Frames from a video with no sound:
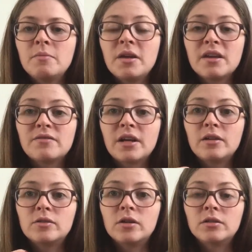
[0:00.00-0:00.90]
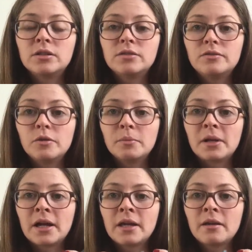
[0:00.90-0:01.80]
BFL Gotland
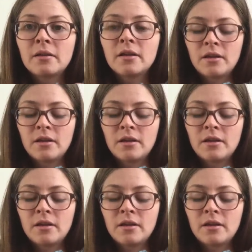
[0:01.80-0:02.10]
4-ply.